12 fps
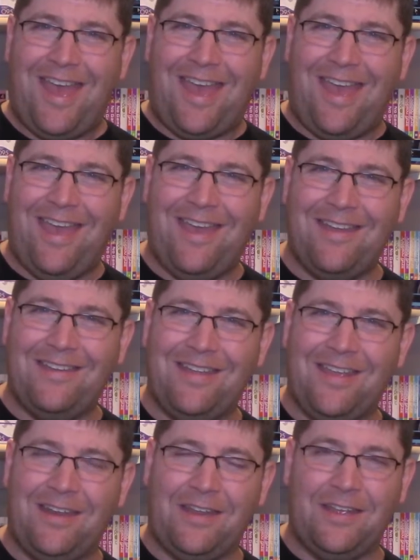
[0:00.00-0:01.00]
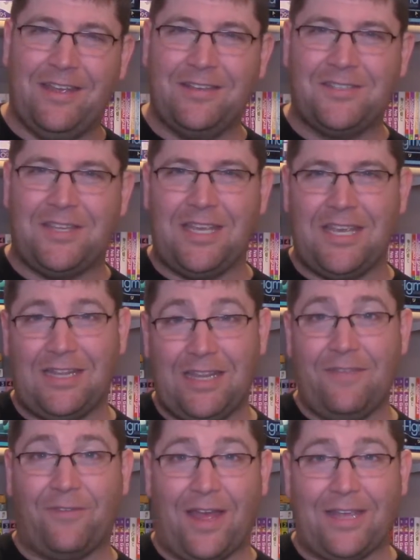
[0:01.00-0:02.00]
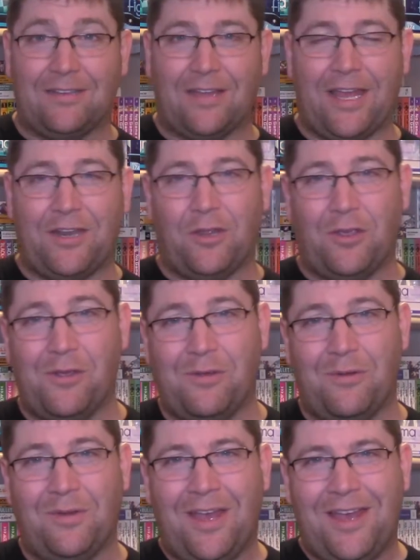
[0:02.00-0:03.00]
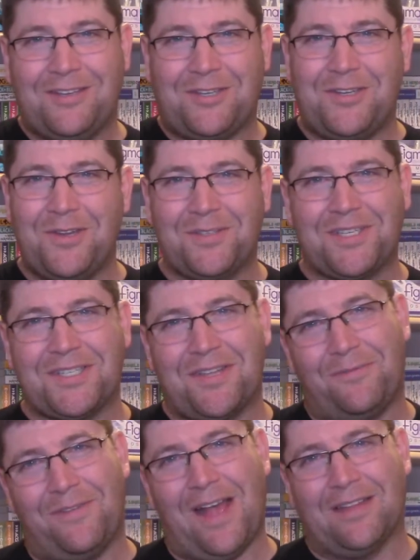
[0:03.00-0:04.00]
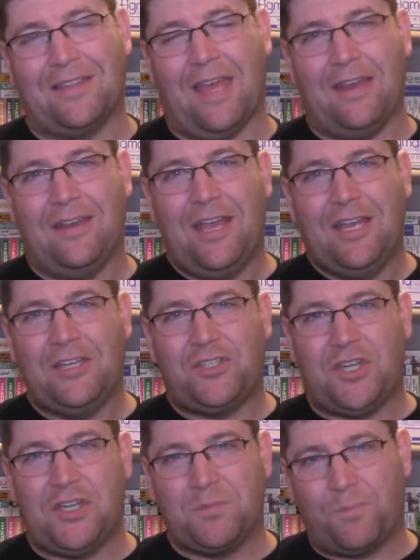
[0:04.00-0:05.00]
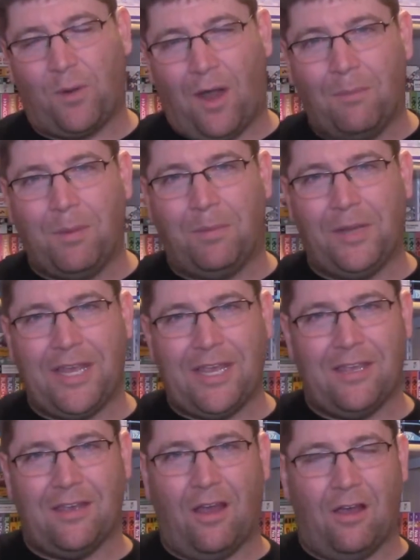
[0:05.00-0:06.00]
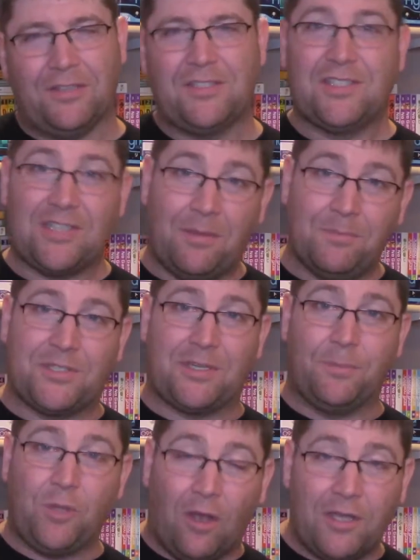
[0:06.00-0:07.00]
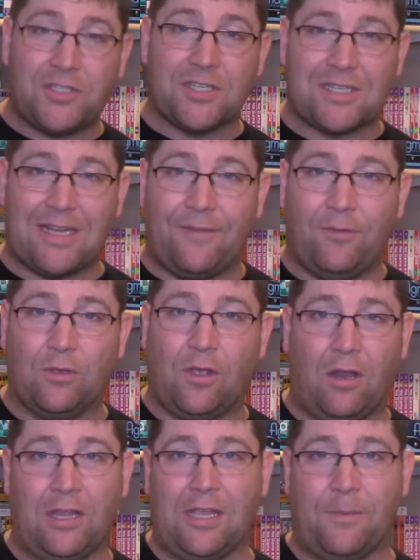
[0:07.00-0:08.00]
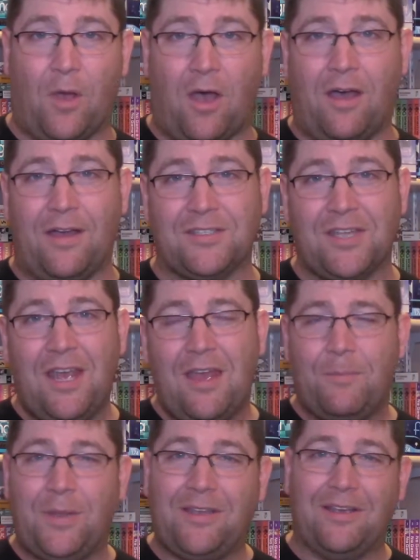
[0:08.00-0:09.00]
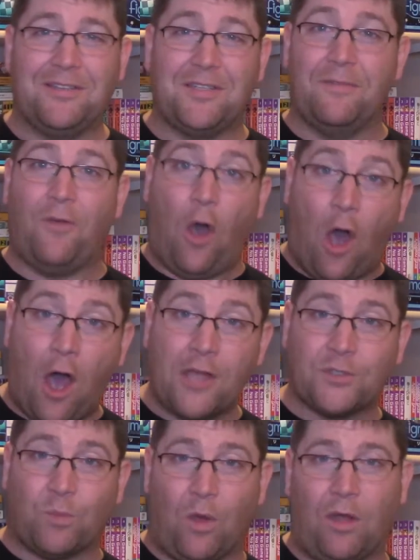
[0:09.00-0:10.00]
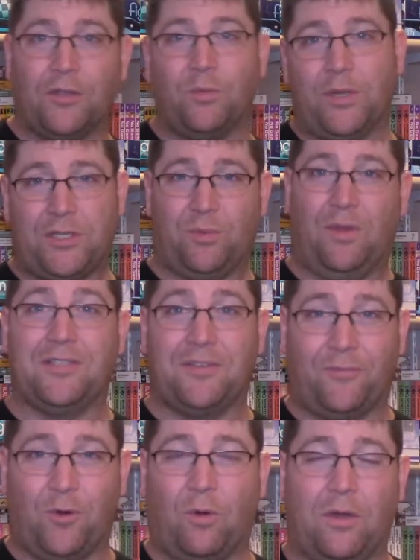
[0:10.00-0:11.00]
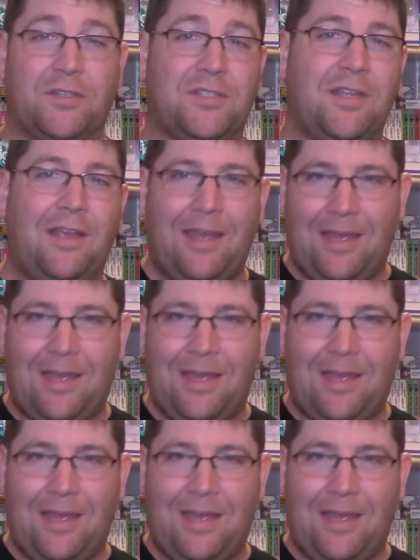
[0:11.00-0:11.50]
and it is the Levi Glenn who deduces the fact that she's probably on some subconscious level calling him Oz because of Oswald, which was, of course,